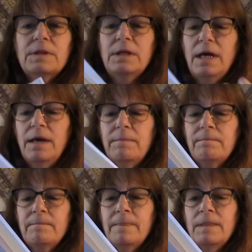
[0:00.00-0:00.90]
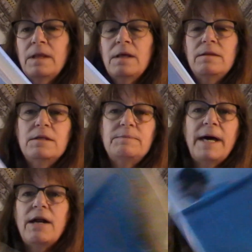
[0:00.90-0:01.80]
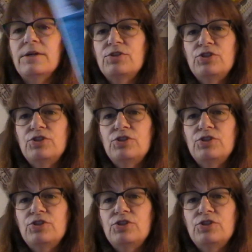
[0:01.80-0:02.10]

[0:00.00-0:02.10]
Okay, this pattern has